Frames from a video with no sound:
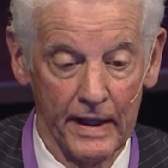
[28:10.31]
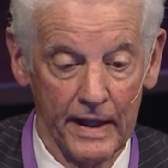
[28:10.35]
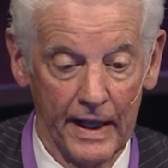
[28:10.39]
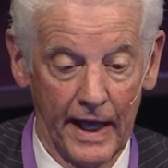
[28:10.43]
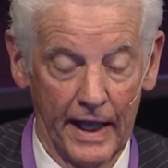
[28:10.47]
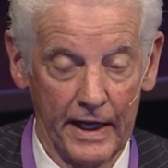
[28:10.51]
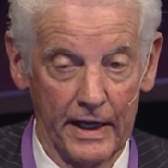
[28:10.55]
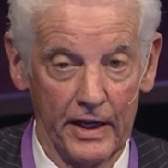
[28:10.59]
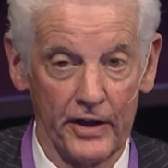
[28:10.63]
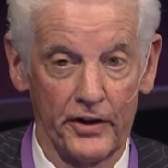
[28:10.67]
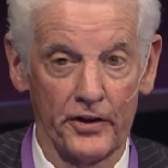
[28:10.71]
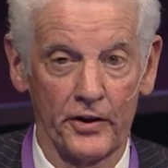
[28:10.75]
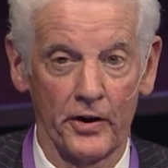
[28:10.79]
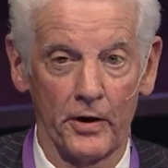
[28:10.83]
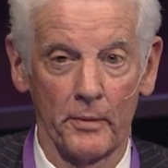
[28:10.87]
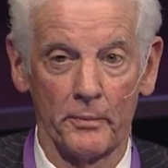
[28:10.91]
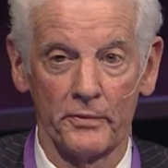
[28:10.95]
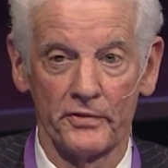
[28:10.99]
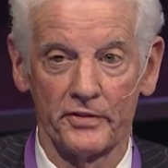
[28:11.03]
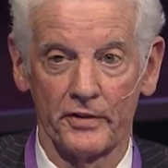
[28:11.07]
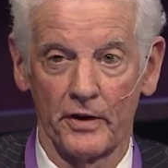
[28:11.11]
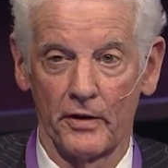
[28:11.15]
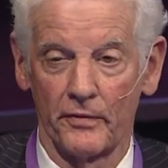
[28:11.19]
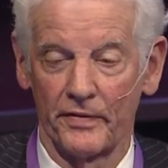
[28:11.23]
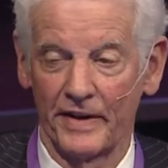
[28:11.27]
And in
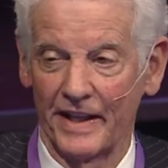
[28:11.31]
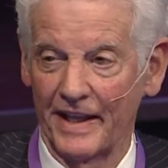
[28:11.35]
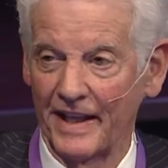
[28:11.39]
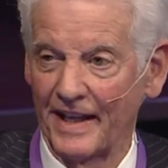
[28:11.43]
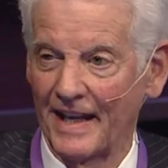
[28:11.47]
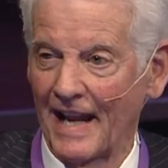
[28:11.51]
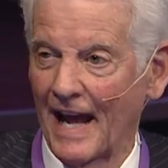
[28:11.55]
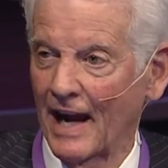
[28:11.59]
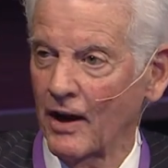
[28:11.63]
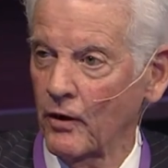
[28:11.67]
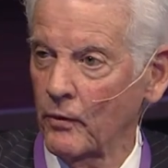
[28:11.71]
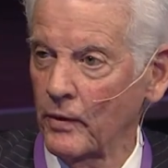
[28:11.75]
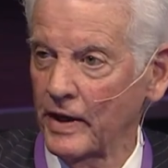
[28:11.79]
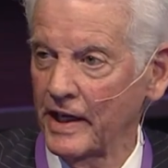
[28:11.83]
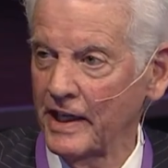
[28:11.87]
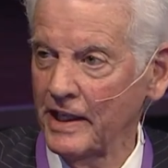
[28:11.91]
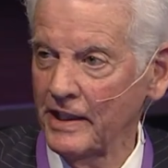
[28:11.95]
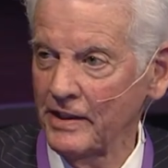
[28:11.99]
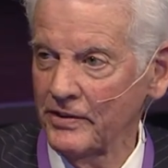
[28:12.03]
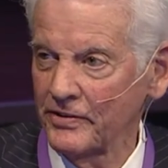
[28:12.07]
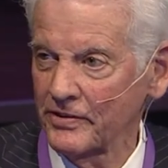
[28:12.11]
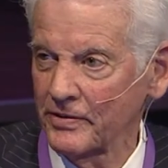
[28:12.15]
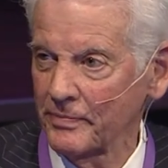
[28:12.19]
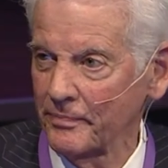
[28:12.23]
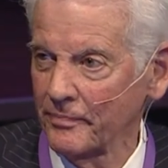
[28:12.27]
terms of
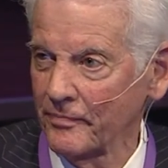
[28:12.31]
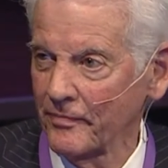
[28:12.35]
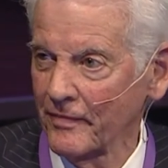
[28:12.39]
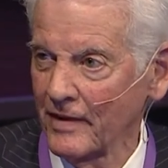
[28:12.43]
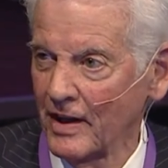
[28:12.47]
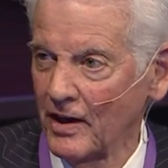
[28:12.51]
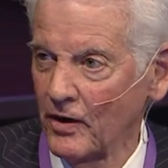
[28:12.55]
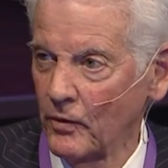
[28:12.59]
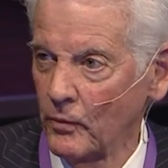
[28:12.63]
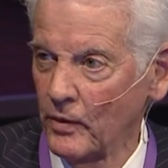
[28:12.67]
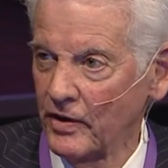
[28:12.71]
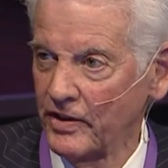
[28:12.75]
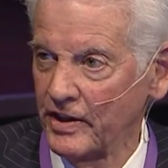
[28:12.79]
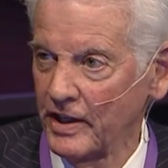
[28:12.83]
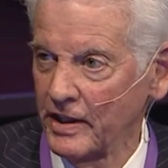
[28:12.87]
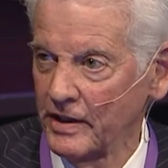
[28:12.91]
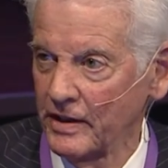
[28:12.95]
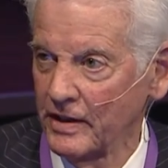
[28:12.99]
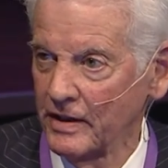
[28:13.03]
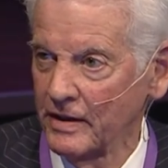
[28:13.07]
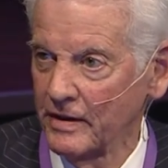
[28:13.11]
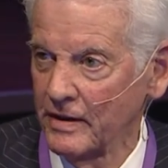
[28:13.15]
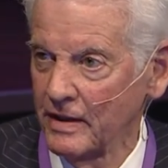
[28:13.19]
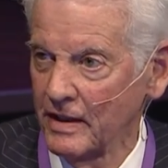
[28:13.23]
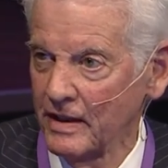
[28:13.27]
inequities
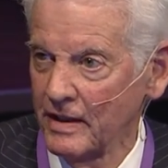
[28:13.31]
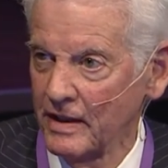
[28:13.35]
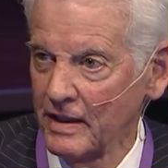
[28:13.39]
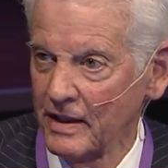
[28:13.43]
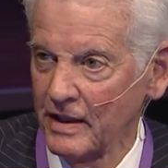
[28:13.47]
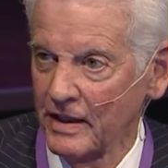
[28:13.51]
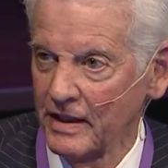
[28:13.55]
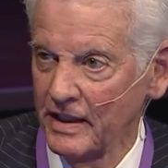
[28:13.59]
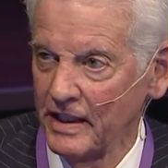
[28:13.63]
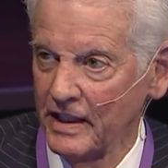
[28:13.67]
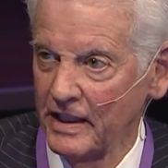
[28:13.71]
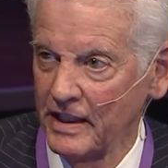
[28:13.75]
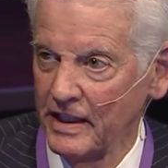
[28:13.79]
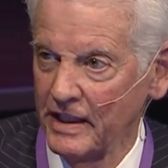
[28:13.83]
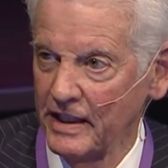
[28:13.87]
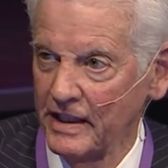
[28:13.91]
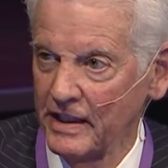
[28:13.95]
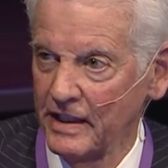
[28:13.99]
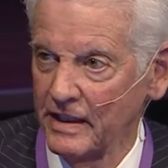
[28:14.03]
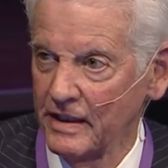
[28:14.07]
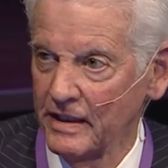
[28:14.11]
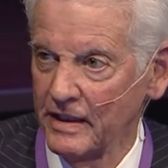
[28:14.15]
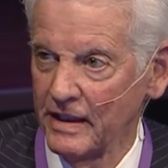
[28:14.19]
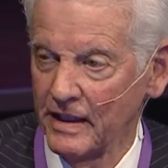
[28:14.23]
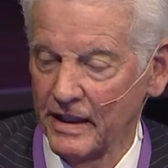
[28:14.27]
within
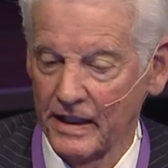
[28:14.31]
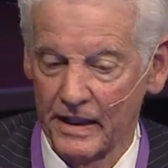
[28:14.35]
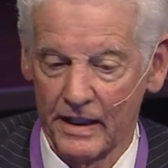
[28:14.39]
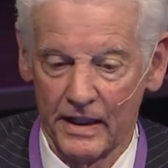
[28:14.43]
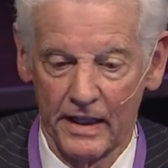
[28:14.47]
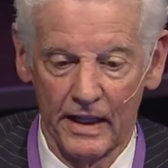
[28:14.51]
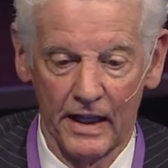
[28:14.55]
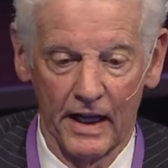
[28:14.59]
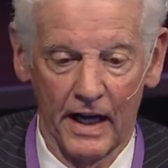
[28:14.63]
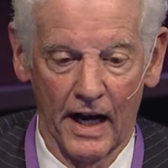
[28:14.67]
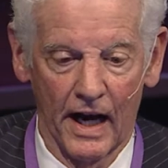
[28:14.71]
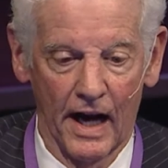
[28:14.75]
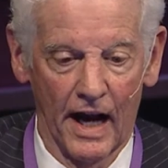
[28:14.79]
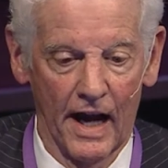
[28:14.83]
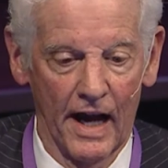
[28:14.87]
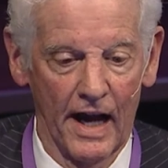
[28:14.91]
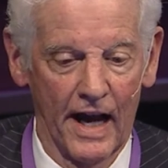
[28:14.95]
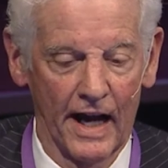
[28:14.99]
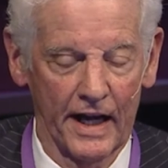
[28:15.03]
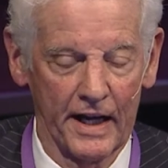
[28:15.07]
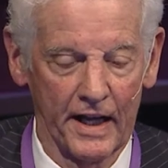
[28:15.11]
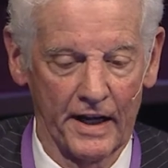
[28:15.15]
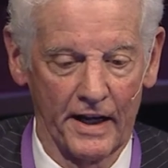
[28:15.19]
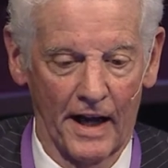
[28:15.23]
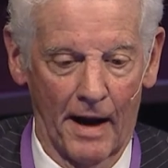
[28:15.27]
the
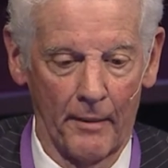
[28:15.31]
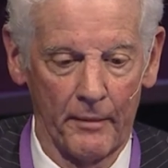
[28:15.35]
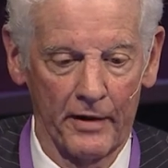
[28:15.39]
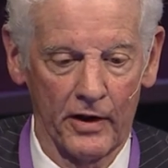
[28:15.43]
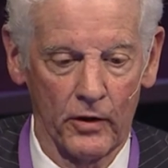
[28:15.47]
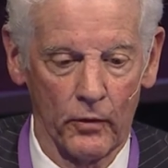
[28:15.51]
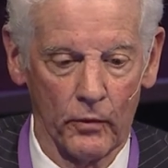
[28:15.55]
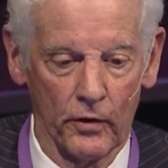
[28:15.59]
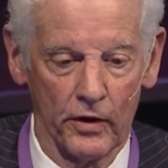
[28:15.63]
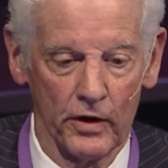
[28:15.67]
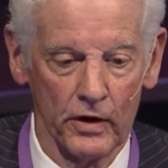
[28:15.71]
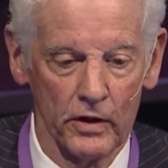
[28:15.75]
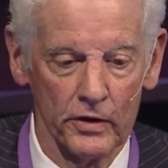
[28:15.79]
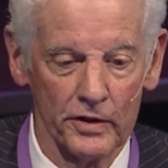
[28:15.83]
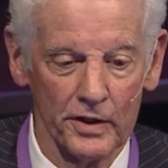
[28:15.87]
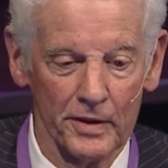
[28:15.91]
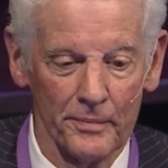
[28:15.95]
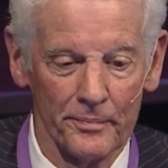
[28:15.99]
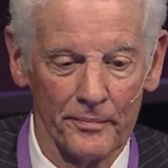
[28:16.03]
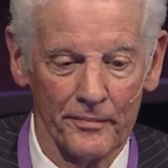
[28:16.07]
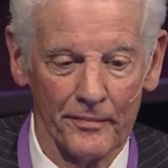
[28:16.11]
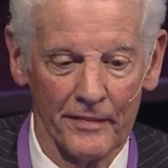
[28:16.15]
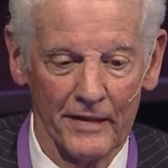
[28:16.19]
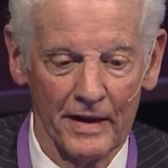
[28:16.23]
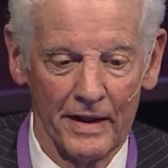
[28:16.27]
economic world,
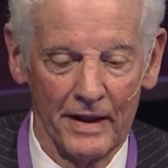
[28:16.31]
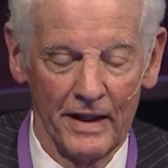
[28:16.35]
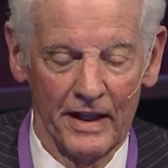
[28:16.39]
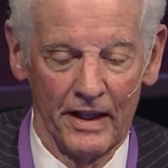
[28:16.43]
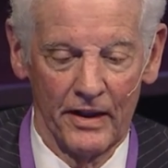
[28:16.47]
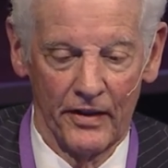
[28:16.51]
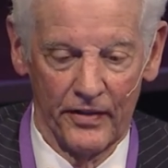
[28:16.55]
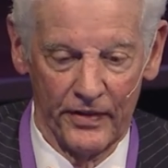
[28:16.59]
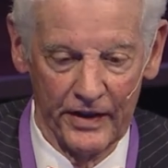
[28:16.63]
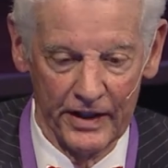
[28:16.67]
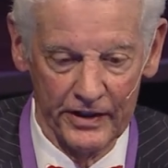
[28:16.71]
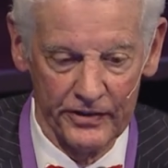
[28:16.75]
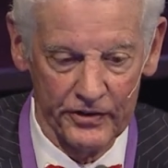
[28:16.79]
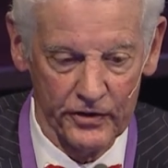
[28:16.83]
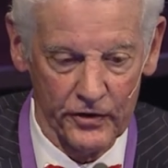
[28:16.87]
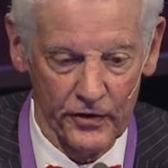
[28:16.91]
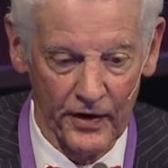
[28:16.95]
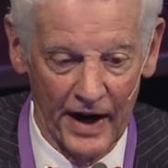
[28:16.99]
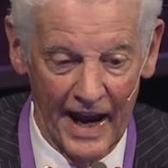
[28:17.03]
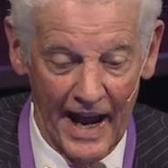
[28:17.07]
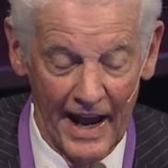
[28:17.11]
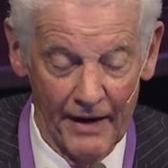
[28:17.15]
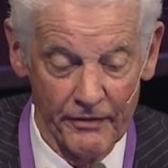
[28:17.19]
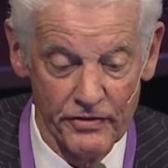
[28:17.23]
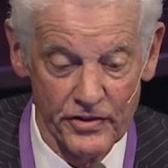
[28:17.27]
this
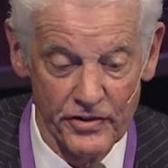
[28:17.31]
graph